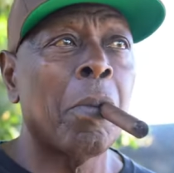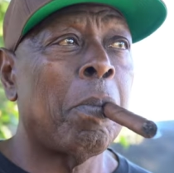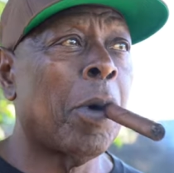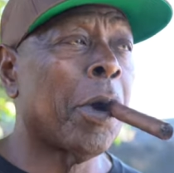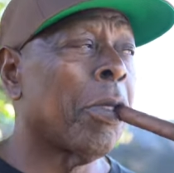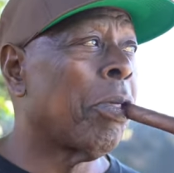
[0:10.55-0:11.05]

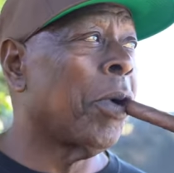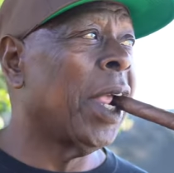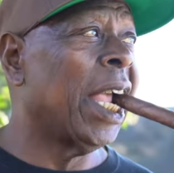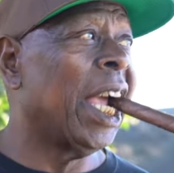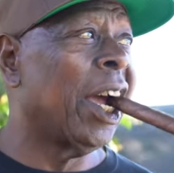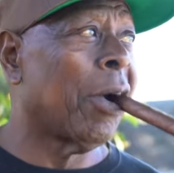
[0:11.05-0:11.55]
43
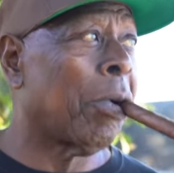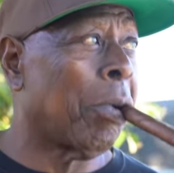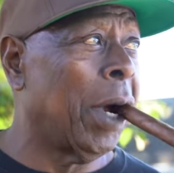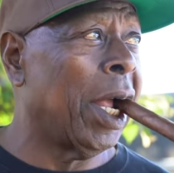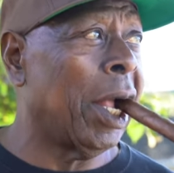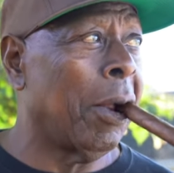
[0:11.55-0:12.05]
years
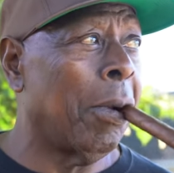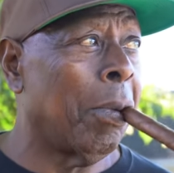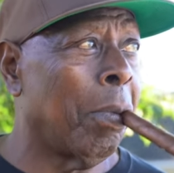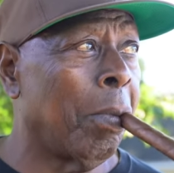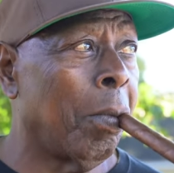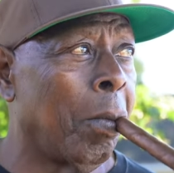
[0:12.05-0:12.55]
straight.
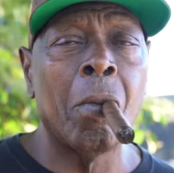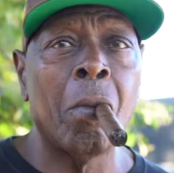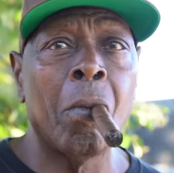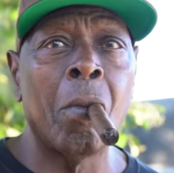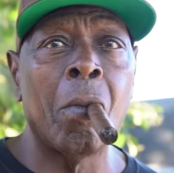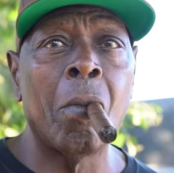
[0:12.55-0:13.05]
What
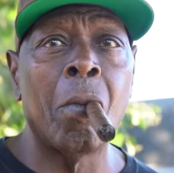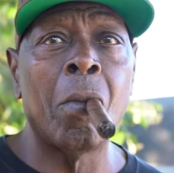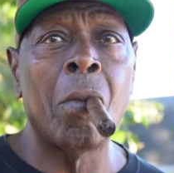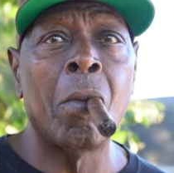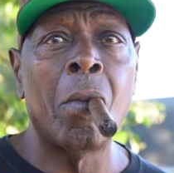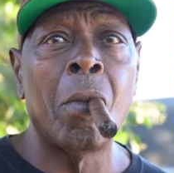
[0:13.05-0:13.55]
got you
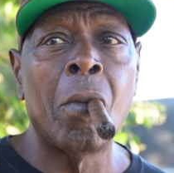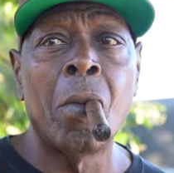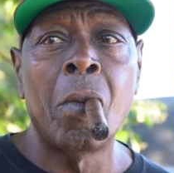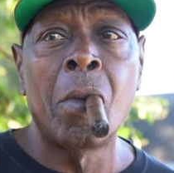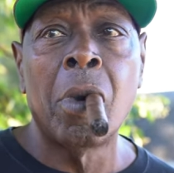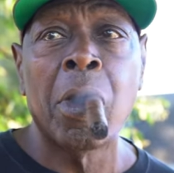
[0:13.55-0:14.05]
involved with the,
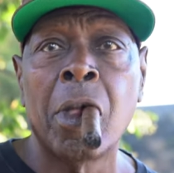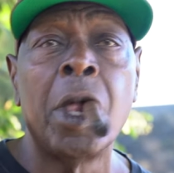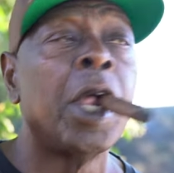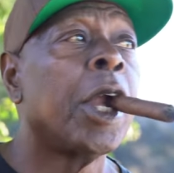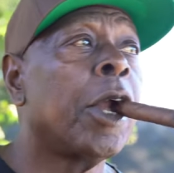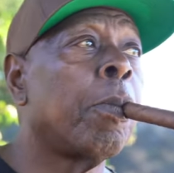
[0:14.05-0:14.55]
uh...
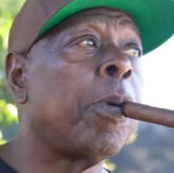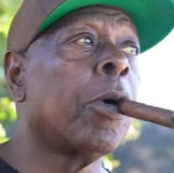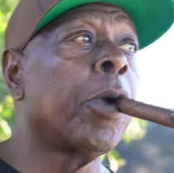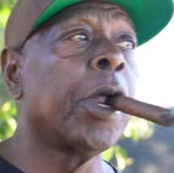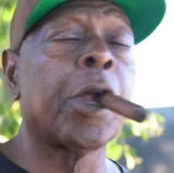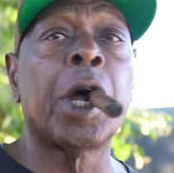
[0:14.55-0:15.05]
The
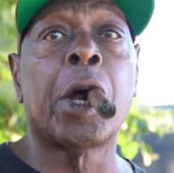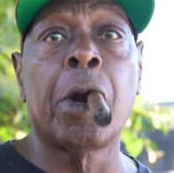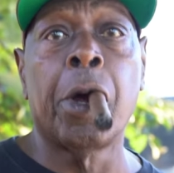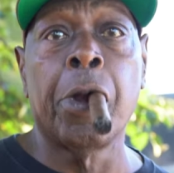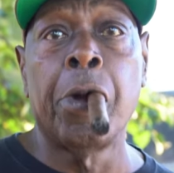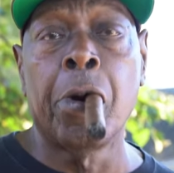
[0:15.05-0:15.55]
police are,
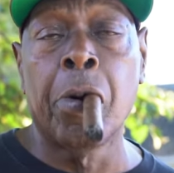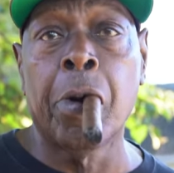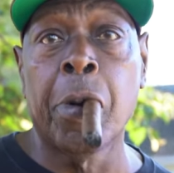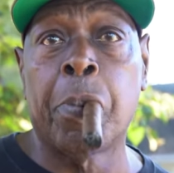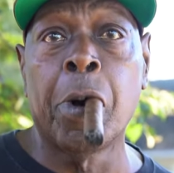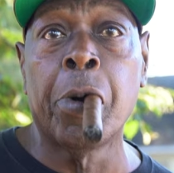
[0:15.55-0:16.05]
uh, you know,
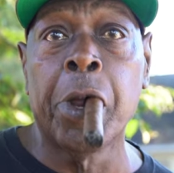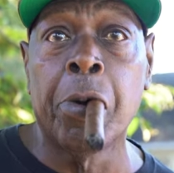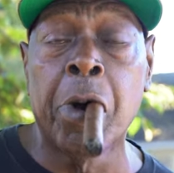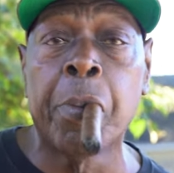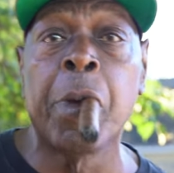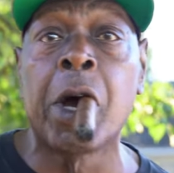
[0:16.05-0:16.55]
the police
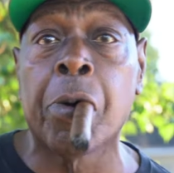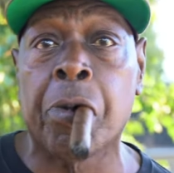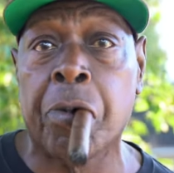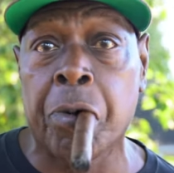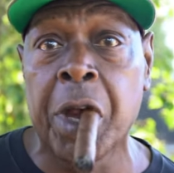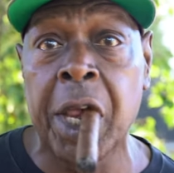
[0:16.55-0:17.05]
run me on the
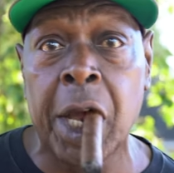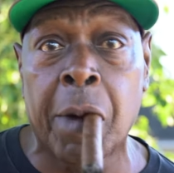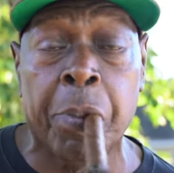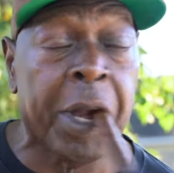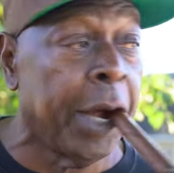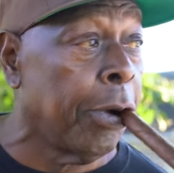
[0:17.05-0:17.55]
street,
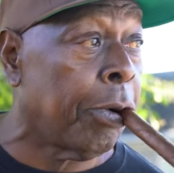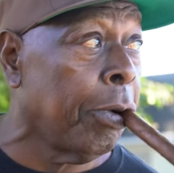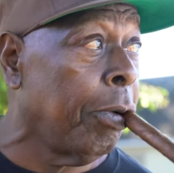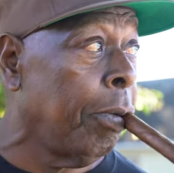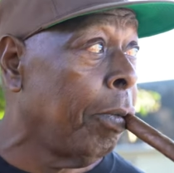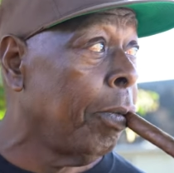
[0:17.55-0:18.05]
I'm telling the truth.